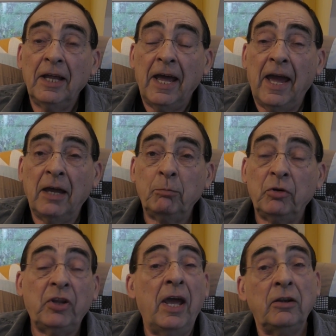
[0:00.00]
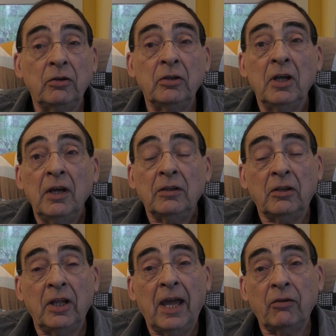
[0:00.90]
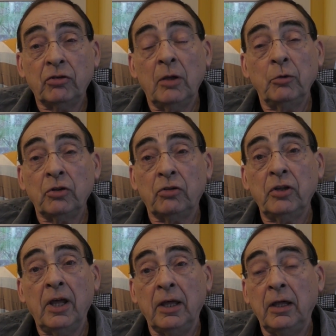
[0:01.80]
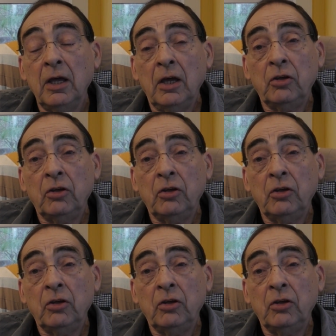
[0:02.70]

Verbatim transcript: and pretend that they have something to say